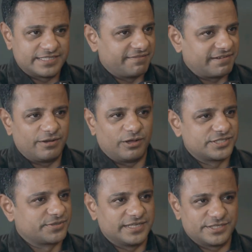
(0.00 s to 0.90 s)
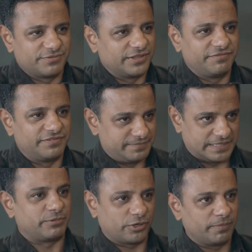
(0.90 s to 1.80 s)
several Oscars for their films.
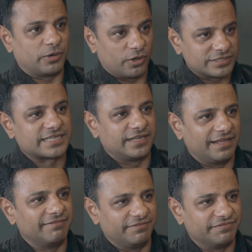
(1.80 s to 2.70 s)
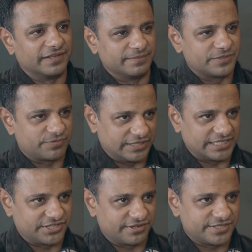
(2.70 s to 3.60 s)
I'm talking about Oscar-level films for their
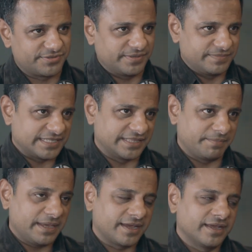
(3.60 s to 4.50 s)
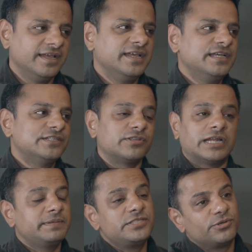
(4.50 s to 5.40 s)
children's films that they make. So
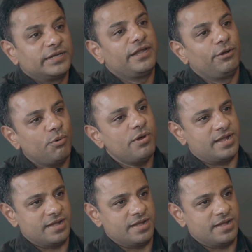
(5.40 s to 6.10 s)
that means you didn't know it.